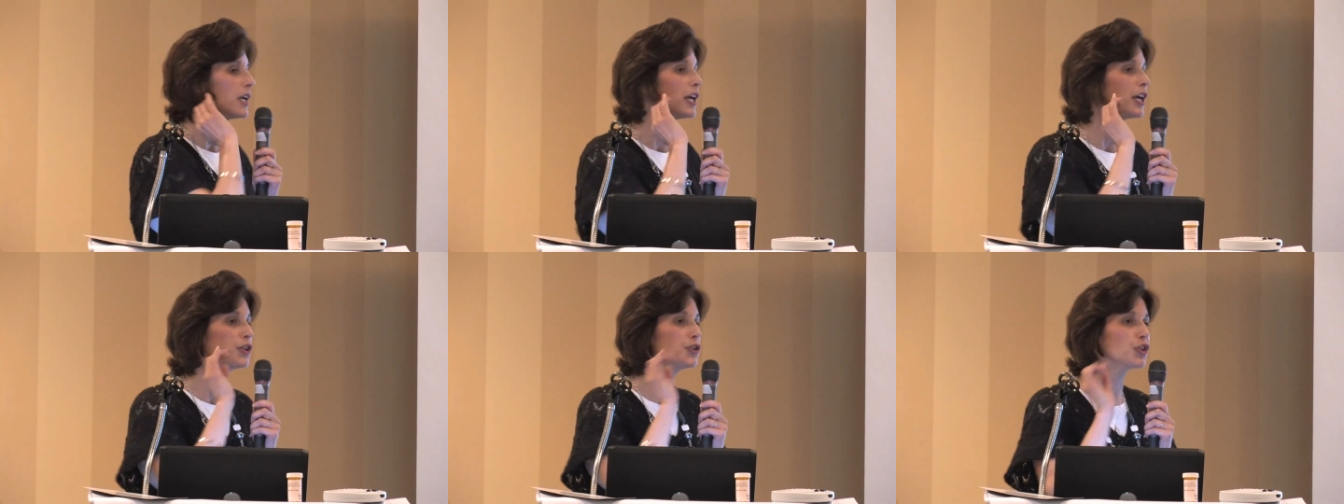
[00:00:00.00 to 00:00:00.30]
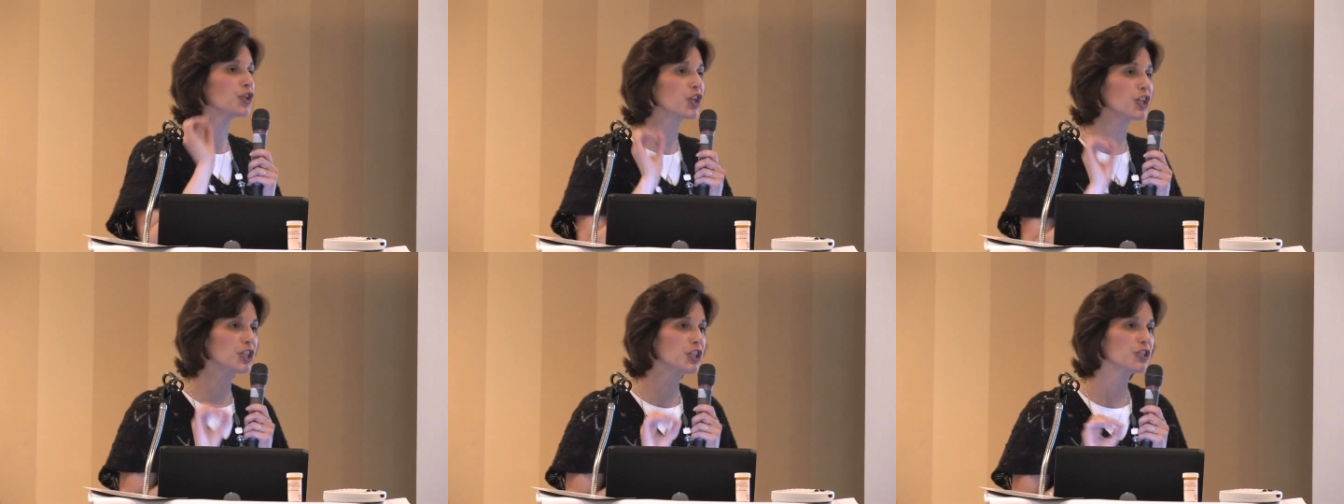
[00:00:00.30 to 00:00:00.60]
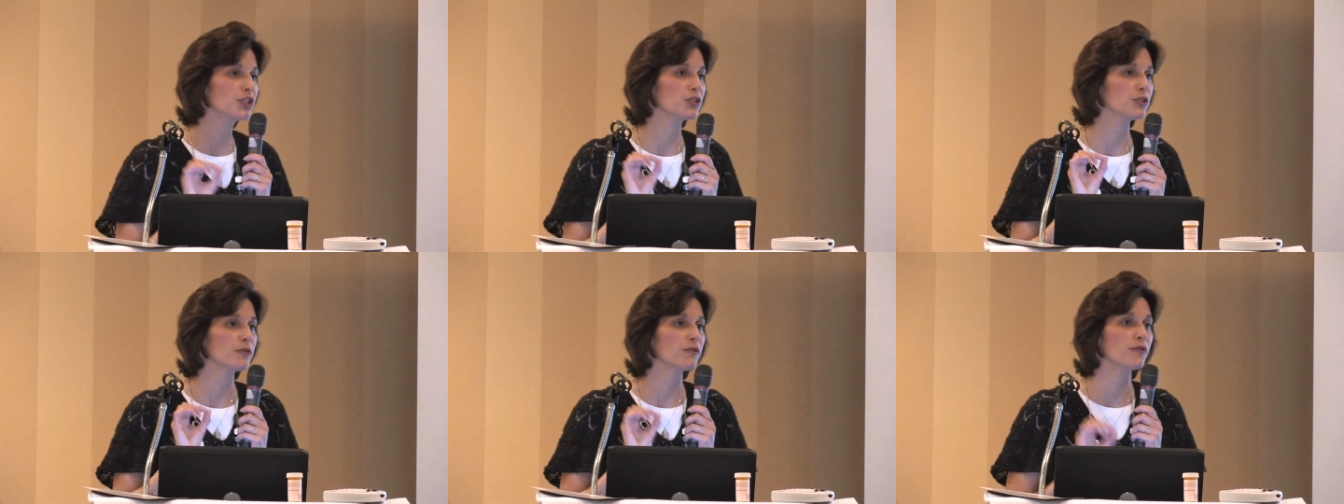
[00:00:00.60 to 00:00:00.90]
and you're going to
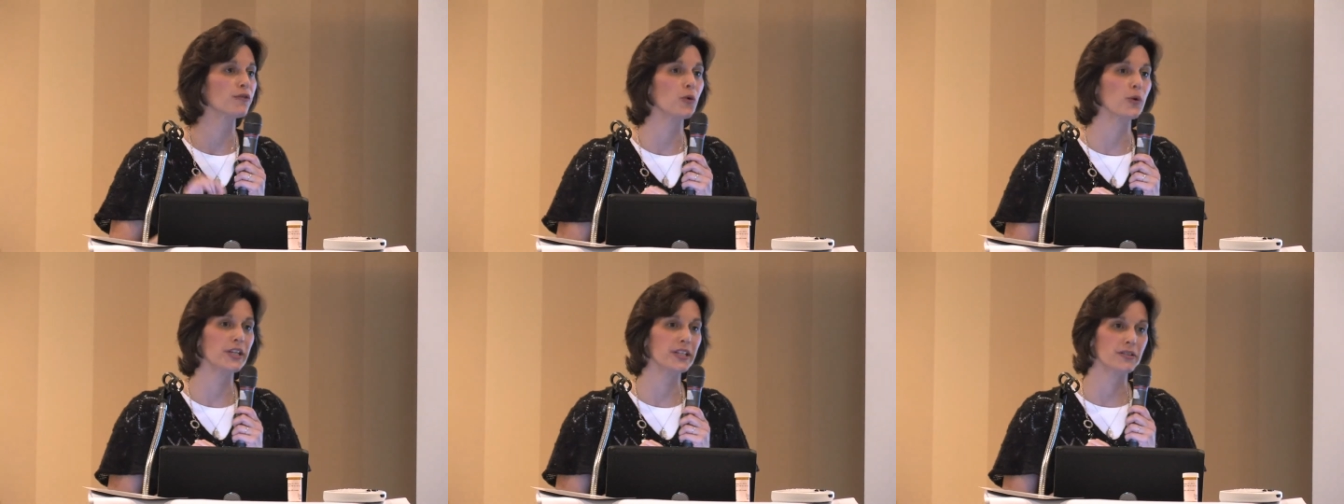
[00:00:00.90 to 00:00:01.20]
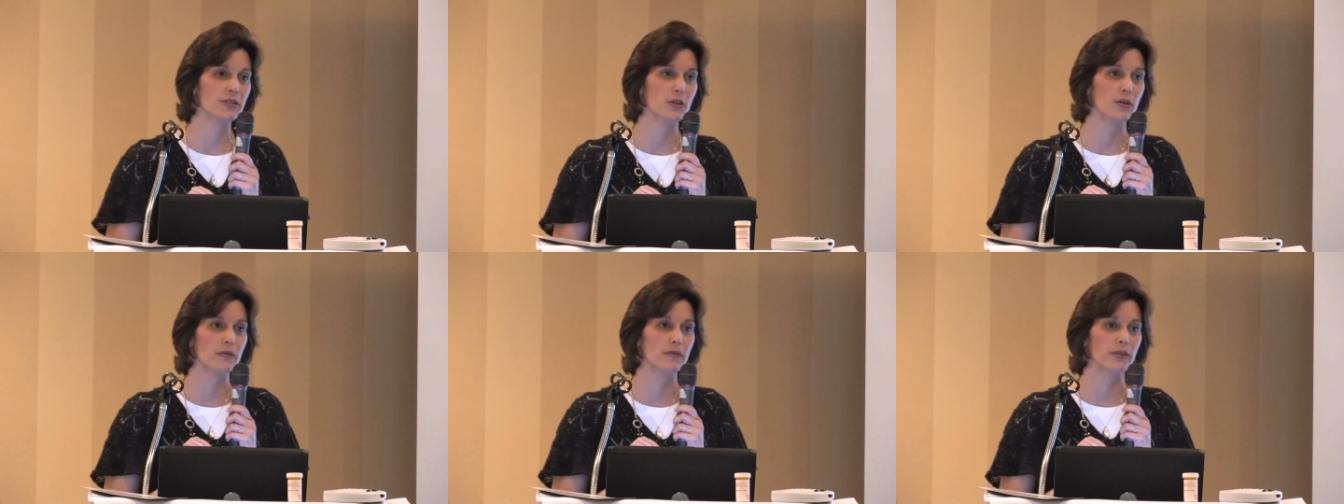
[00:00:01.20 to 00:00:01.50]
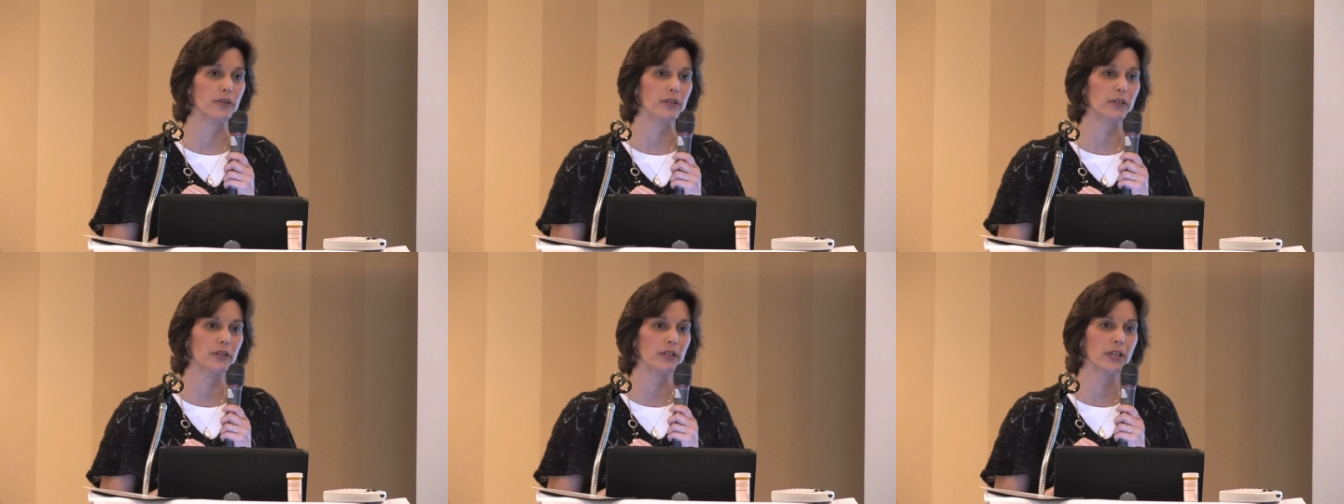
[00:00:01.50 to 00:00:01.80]
do
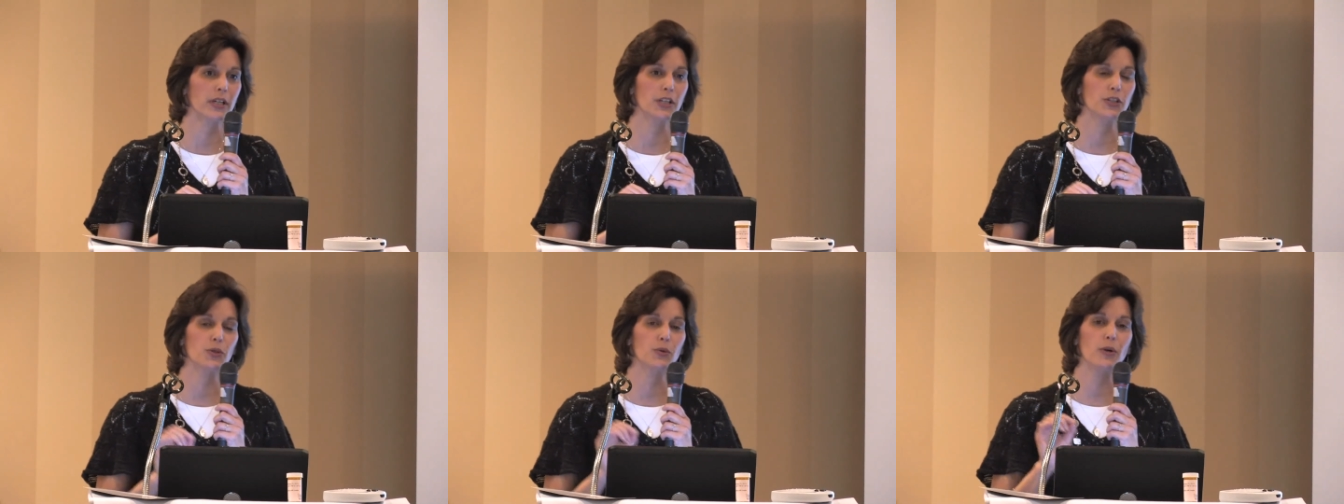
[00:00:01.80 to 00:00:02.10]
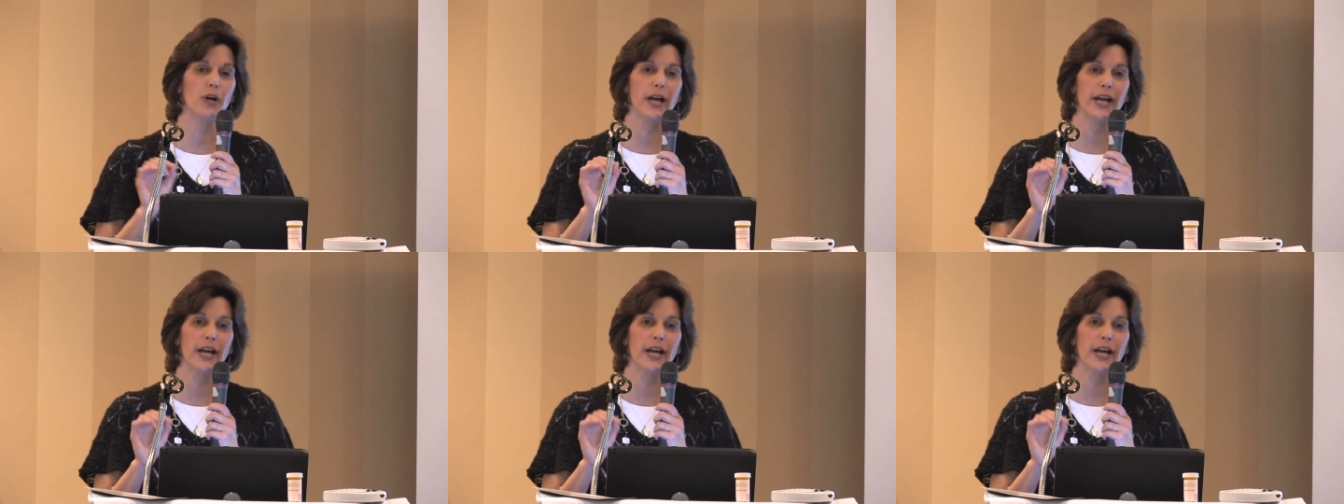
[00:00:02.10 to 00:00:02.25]
VoiceOver, and you will